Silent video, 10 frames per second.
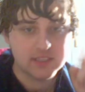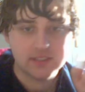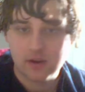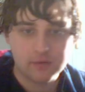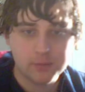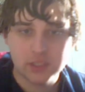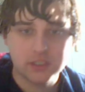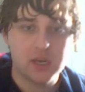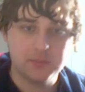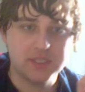I've put a
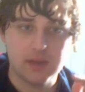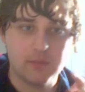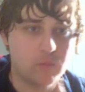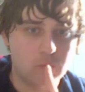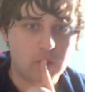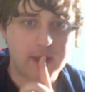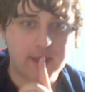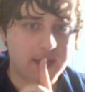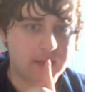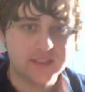timestamp on
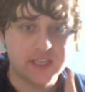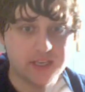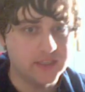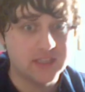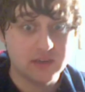where second tier of